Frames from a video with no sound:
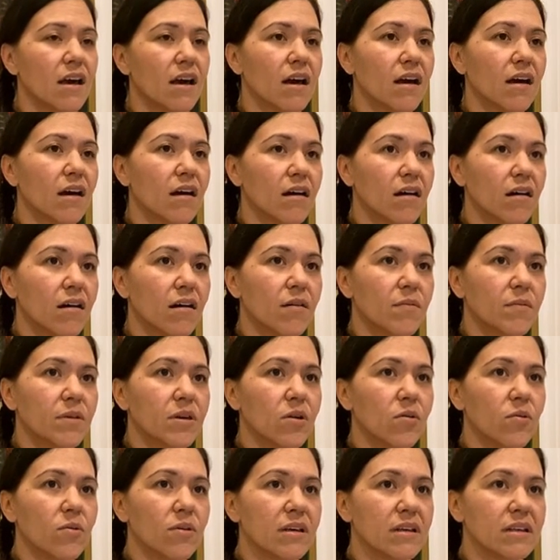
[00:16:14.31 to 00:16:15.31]
Um, he
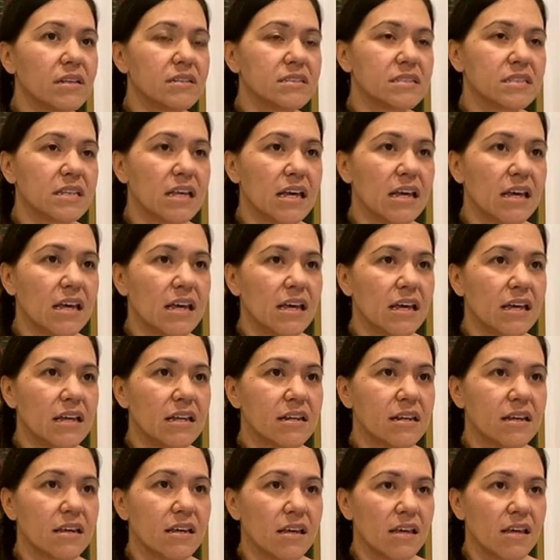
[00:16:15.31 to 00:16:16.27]
always said,